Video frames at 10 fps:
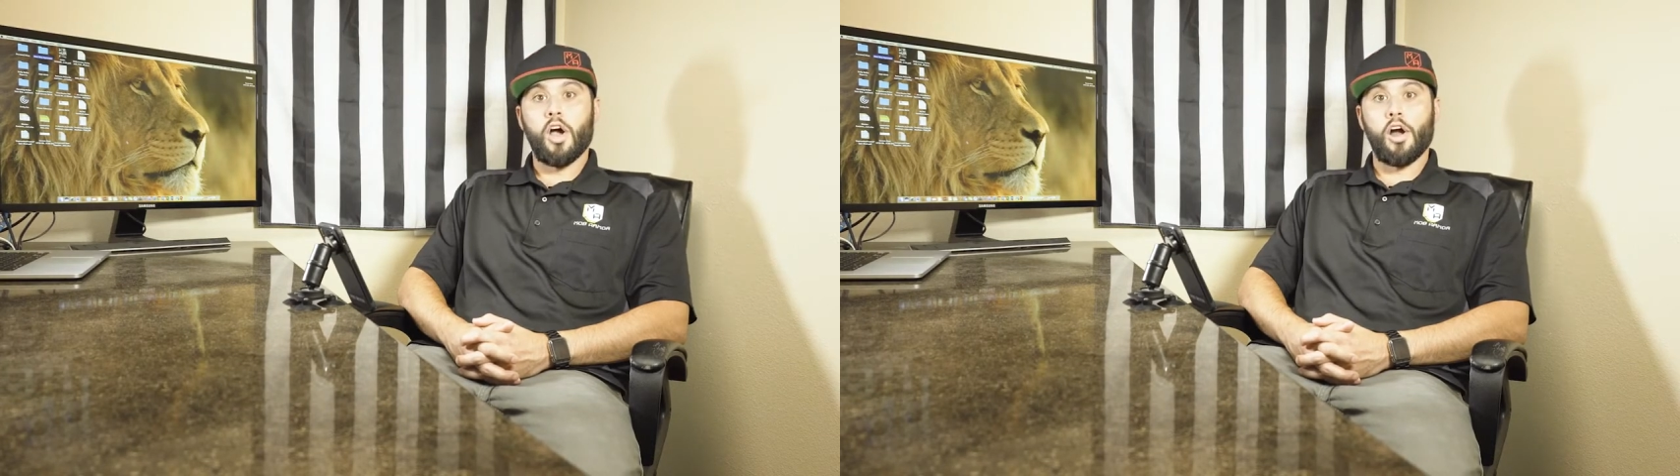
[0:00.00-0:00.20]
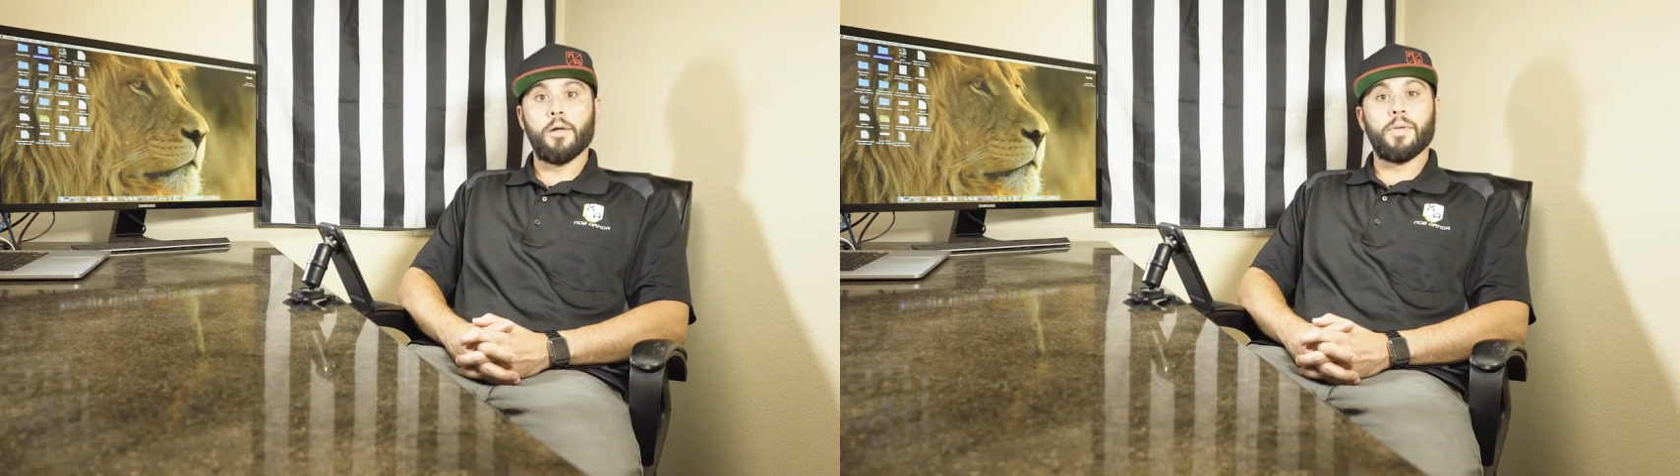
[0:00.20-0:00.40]

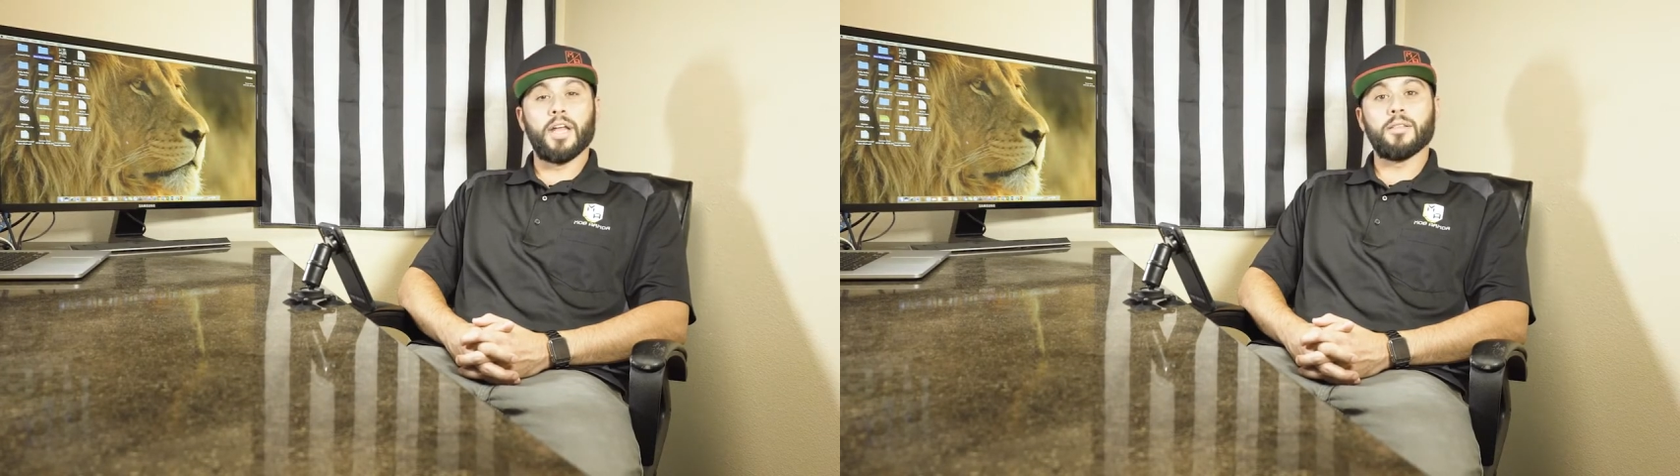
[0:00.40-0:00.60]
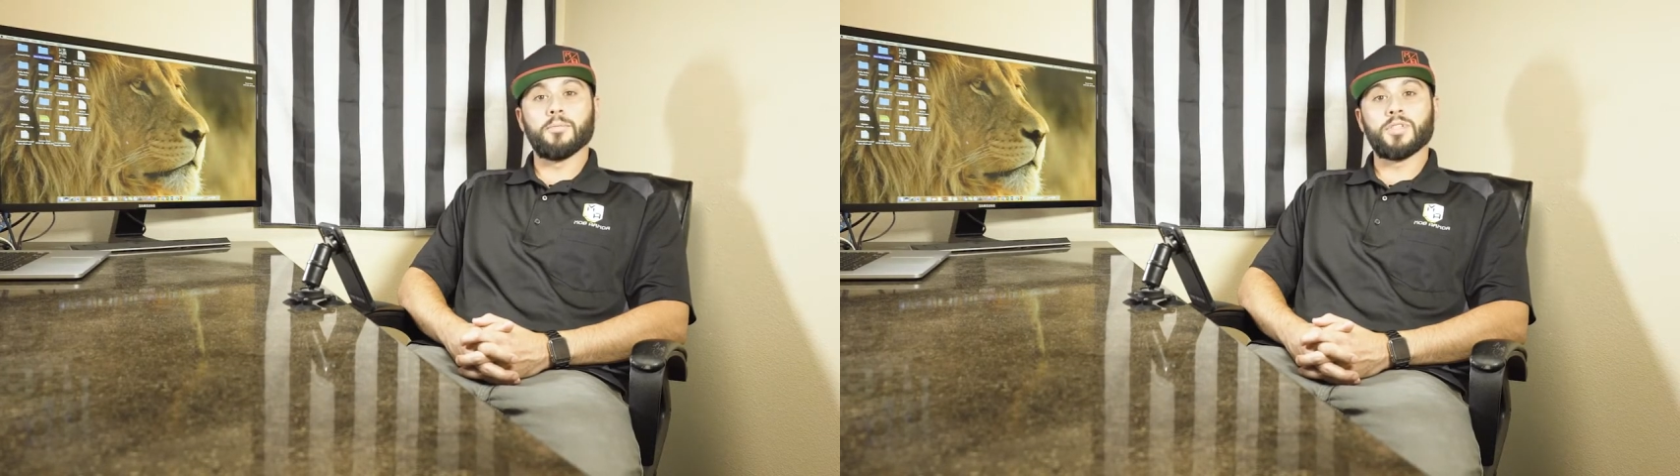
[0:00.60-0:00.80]
are
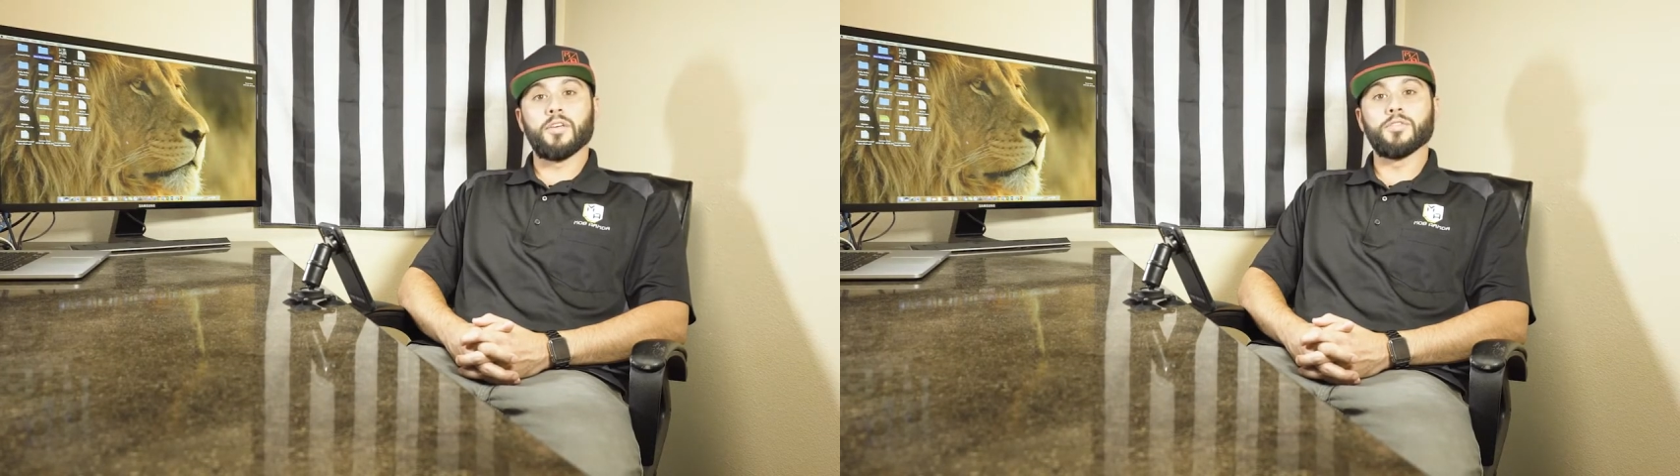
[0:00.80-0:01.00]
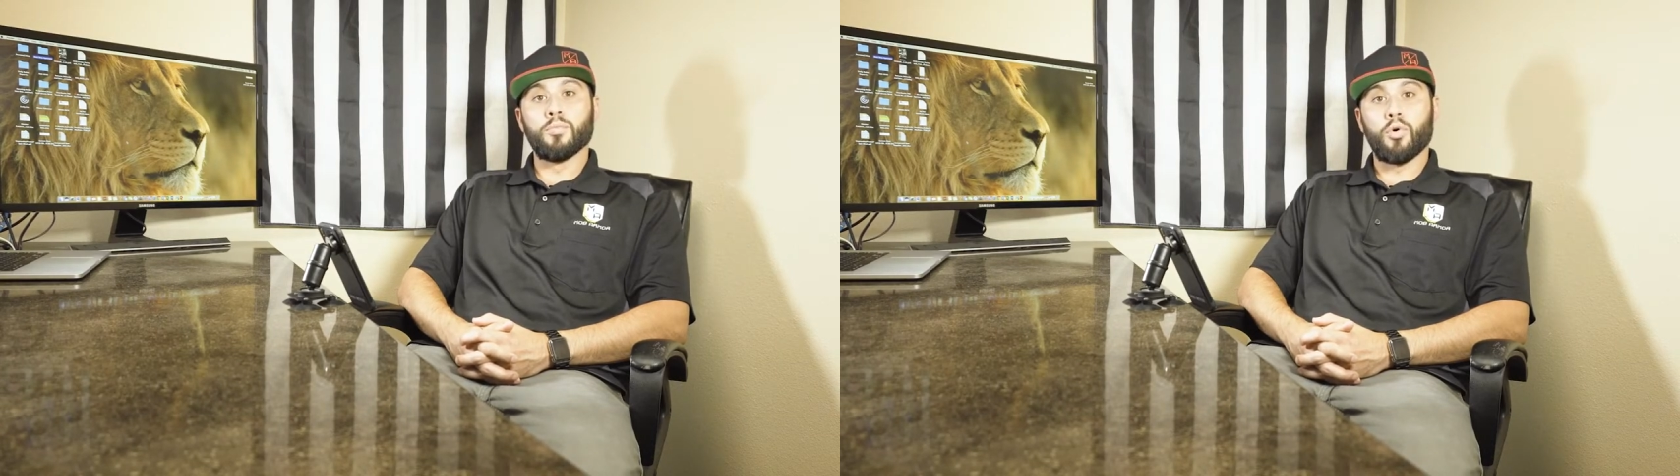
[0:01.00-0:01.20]
embedding
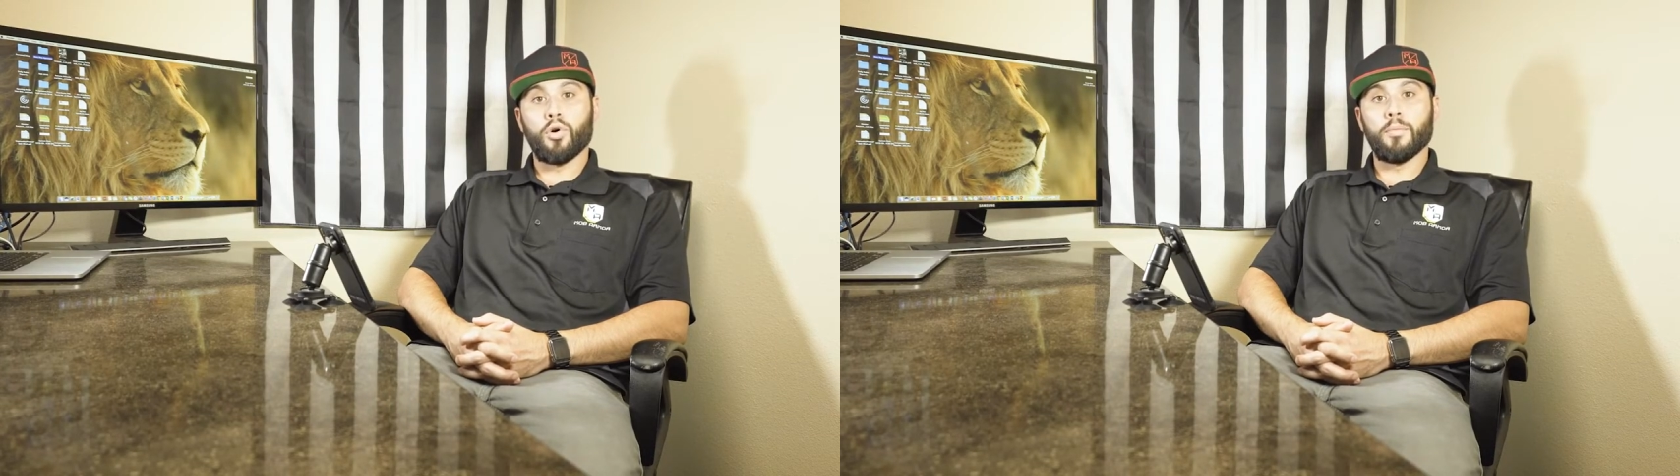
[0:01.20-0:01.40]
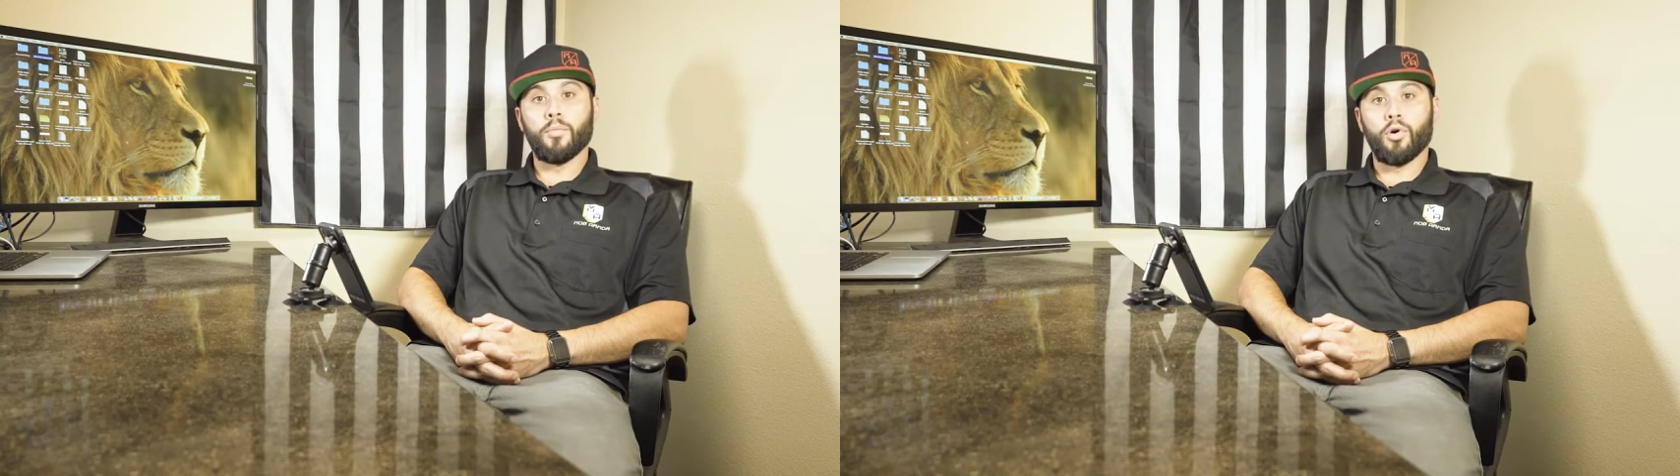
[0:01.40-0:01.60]
themselves
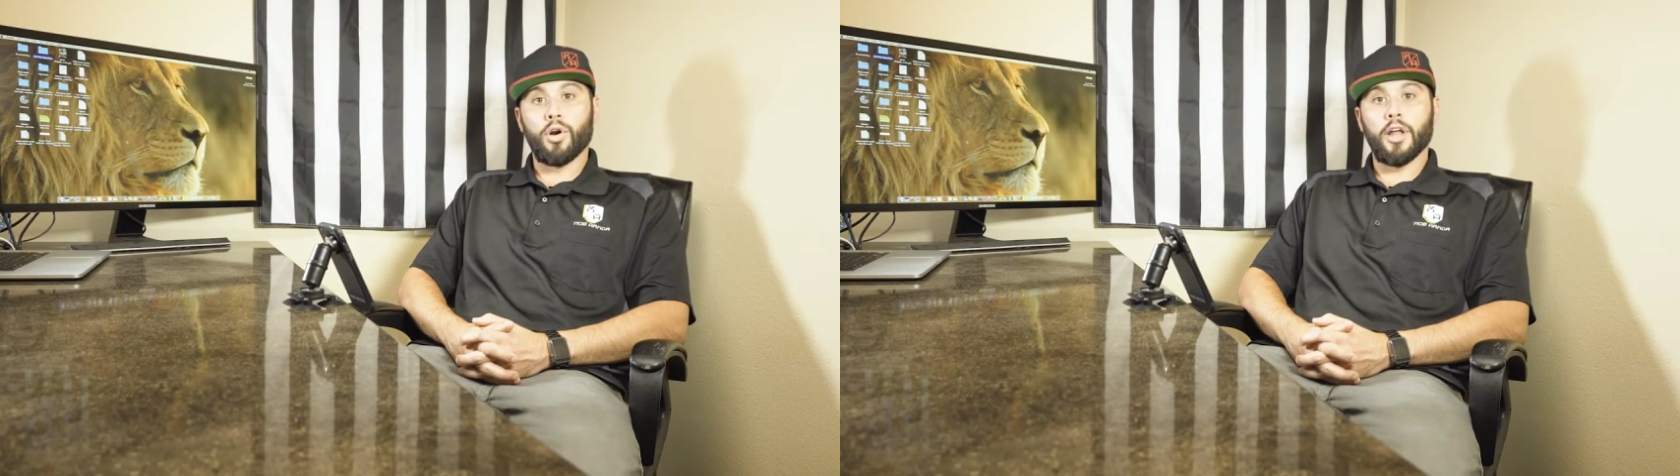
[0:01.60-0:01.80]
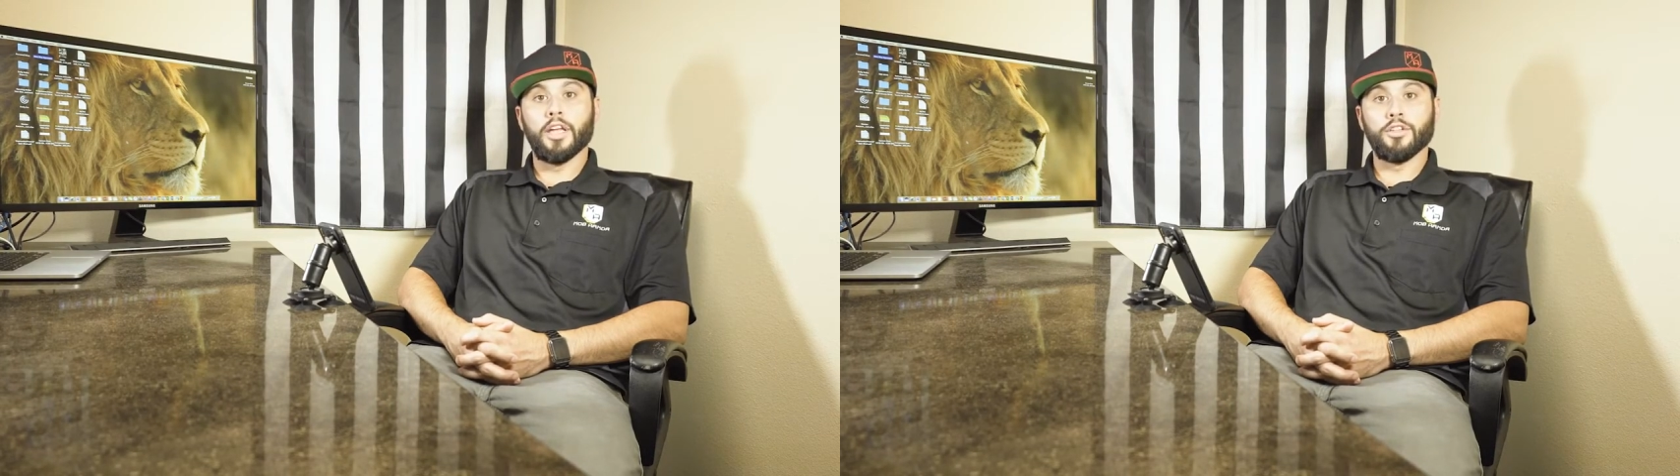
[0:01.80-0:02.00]
more and
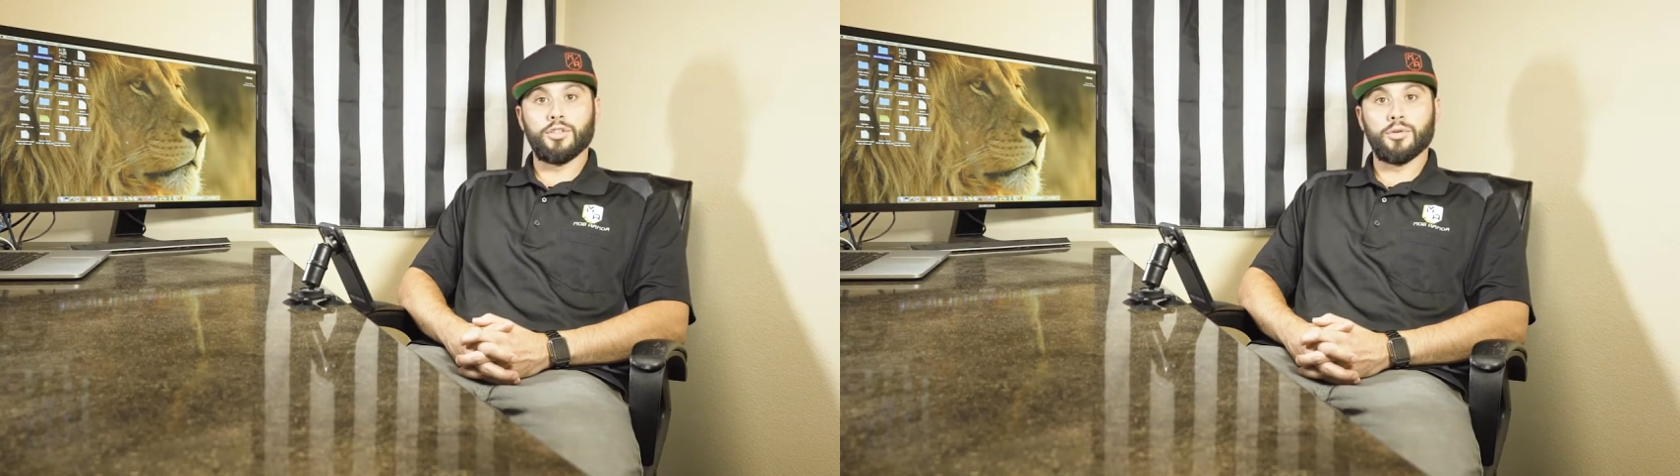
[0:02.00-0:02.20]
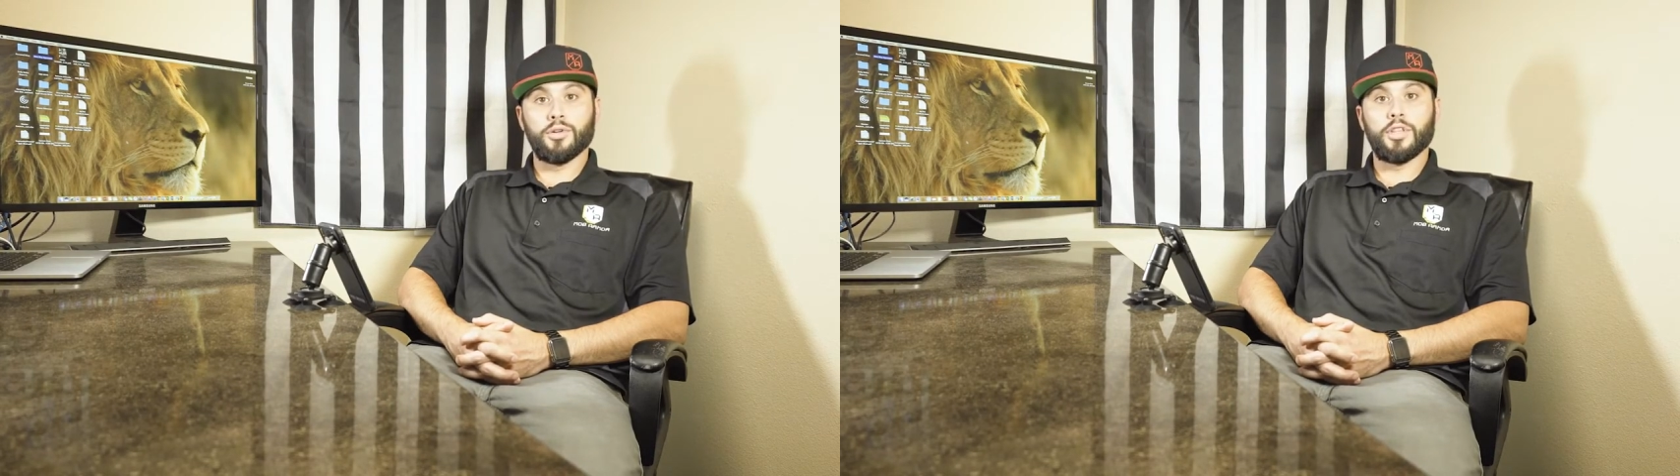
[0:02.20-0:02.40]
more into